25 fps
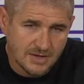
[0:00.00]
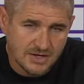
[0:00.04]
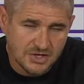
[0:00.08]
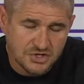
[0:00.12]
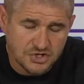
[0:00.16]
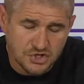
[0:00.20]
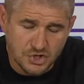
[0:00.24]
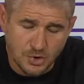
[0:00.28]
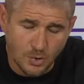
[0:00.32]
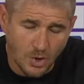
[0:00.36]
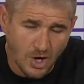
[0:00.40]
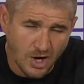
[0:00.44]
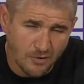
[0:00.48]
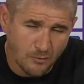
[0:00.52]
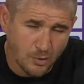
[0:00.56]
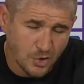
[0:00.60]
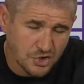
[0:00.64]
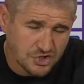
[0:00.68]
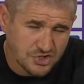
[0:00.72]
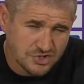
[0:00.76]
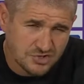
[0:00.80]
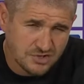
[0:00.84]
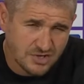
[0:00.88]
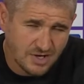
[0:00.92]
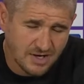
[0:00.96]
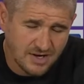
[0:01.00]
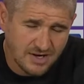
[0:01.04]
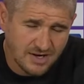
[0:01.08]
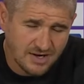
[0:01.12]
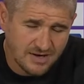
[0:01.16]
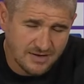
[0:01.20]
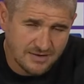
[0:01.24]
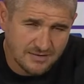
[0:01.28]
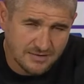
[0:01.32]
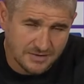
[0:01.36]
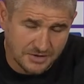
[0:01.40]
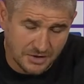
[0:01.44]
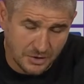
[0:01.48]
Do you know what? I've watched,
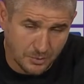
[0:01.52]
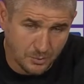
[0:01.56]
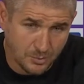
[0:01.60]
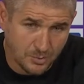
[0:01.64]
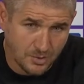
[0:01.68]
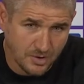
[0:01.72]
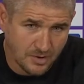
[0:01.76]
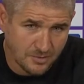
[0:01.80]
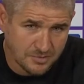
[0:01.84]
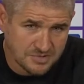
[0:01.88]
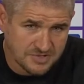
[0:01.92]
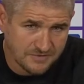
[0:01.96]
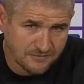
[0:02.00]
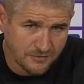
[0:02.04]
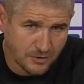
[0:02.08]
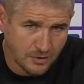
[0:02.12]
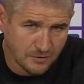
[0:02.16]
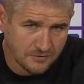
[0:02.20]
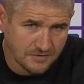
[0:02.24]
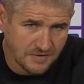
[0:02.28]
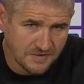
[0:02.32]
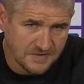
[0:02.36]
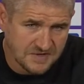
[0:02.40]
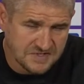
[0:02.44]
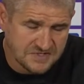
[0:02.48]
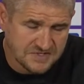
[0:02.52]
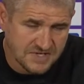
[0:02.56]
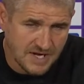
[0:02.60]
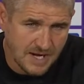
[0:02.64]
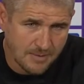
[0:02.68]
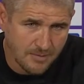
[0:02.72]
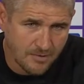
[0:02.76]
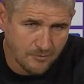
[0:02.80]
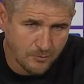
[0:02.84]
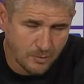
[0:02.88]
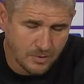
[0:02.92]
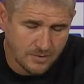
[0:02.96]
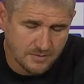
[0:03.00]
you know, I was involved in this
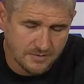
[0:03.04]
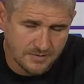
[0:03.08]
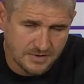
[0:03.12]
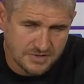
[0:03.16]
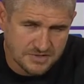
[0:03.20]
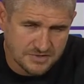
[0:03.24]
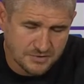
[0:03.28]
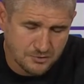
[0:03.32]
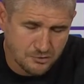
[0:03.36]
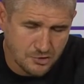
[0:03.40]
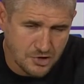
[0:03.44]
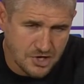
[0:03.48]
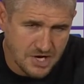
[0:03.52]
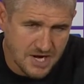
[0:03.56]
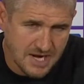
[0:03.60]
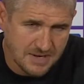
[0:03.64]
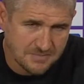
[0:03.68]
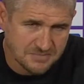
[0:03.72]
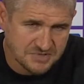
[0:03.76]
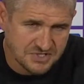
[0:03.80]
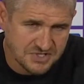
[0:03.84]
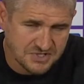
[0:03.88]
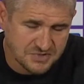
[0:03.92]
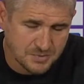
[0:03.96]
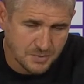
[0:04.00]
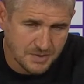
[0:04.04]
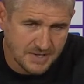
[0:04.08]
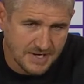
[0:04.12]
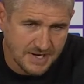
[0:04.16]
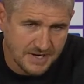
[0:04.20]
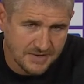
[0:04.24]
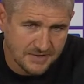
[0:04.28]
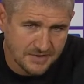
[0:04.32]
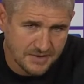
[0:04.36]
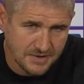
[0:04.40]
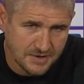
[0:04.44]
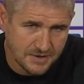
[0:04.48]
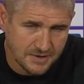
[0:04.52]
game. There's three games this
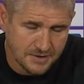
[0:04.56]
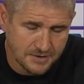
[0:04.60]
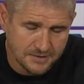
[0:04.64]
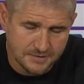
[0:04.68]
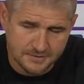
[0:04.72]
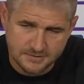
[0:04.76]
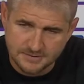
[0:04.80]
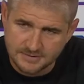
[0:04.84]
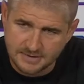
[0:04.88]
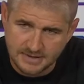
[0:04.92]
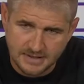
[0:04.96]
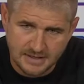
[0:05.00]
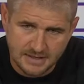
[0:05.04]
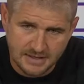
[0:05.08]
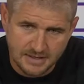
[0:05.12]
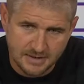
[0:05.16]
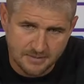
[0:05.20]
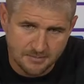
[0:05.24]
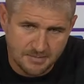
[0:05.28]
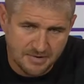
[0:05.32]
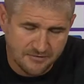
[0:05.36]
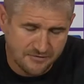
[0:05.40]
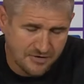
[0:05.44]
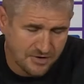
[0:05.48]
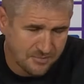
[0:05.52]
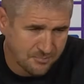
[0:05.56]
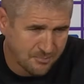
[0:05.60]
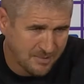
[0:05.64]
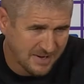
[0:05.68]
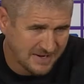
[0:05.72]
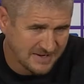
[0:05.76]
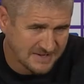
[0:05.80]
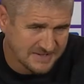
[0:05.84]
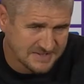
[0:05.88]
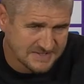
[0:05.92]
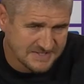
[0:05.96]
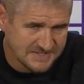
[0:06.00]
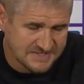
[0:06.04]
weekend that have had
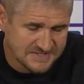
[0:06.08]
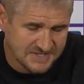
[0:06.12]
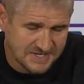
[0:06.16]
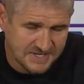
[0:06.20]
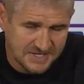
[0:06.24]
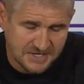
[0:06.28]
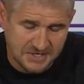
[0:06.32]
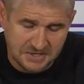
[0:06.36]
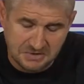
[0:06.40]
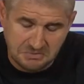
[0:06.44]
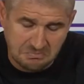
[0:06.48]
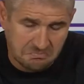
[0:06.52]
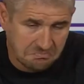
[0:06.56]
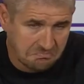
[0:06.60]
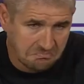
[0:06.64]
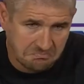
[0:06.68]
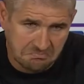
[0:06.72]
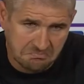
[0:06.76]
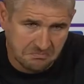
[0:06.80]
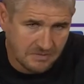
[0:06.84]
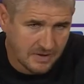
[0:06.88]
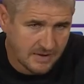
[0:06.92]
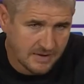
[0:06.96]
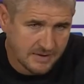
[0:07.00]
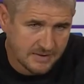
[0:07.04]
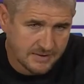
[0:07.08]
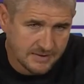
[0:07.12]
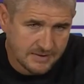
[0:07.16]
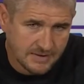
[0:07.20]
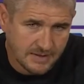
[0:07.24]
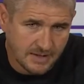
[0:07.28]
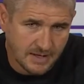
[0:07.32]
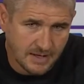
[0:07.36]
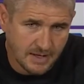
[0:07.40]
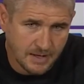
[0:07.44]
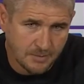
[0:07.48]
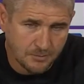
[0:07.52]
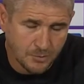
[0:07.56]
penalties in, and
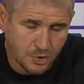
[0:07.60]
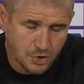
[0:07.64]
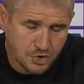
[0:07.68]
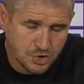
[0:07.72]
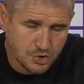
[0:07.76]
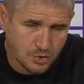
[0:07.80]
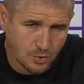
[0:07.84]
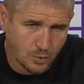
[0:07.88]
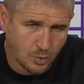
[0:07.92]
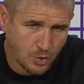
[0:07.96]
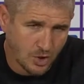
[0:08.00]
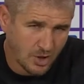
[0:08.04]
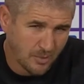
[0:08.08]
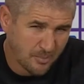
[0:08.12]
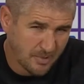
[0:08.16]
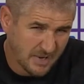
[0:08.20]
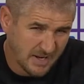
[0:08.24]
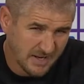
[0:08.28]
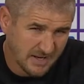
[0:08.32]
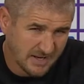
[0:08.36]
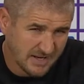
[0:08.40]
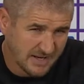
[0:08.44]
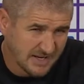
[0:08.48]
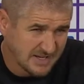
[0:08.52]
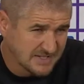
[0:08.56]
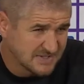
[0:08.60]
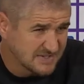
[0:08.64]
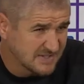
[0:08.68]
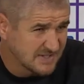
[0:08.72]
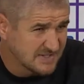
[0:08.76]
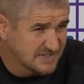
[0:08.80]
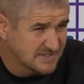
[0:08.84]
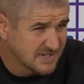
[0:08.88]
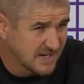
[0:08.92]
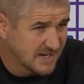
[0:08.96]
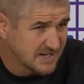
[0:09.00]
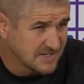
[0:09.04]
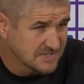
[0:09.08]
I'm not sure what a penalty is
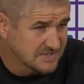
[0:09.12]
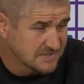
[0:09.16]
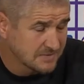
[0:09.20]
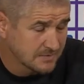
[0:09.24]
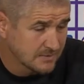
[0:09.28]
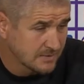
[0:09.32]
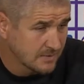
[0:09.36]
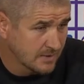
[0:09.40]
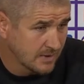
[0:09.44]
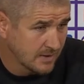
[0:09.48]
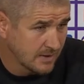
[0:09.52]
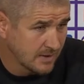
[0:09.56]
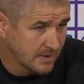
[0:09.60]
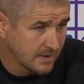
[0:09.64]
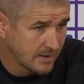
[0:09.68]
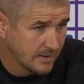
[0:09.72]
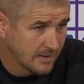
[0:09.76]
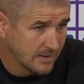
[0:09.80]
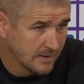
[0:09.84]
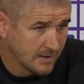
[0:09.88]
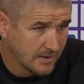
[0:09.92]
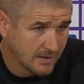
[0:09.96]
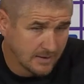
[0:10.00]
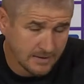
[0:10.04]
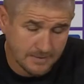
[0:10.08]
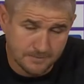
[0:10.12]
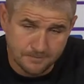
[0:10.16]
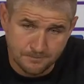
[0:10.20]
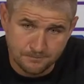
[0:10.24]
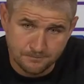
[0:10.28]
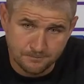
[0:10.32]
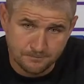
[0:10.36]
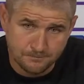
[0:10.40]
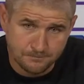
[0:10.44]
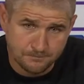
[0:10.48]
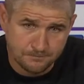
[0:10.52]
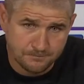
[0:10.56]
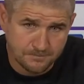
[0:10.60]
these days.
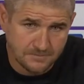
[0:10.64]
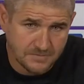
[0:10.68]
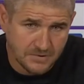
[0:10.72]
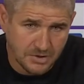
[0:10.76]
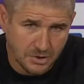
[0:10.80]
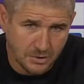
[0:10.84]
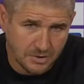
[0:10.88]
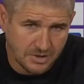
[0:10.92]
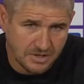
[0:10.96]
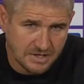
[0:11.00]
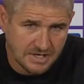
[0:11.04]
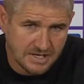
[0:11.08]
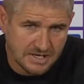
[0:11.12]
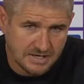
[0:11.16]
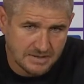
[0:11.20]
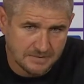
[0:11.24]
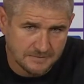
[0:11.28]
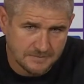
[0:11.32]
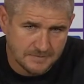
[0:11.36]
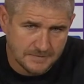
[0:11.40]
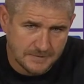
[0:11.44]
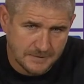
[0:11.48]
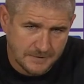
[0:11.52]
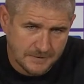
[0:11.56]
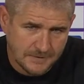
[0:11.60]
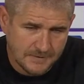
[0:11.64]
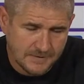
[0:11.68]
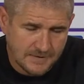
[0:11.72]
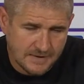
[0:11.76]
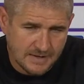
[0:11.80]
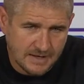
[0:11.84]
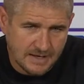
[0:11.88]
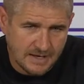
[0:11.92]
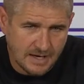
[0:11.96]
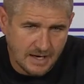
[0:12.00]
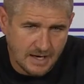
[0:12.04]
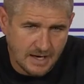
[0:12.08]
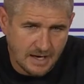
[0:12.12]
You know,
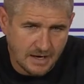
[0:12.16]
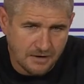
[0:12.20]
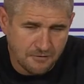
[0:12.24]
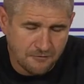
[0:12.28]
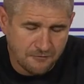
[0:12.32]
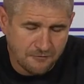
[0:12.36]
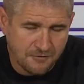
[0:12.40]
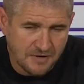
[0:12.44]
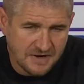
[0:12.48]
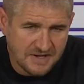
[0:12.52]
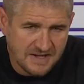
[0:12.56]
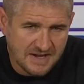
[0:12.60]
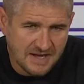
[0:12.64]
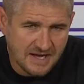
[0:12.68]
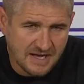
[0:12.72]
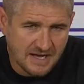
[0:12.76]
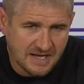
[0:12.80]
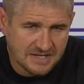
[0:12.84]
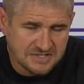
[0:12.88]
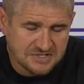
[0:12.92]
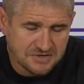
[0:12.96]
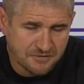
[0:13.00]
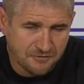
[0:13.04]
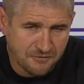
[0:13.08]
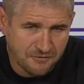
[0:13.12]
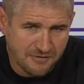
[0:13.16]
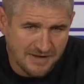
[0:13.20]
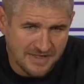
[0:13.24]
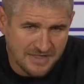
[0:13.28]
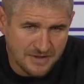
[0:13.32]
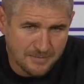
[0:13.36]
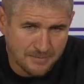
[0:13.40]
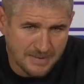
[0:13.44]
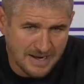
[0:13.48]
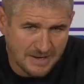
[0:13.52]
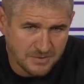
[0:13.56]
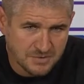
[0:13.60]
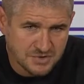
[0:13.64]
I find it hard to
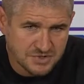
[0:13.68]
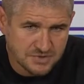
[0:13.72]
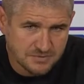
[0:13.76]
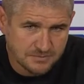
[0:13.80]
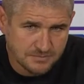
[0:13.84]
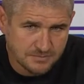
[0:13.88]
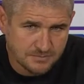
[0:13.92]
fathom out,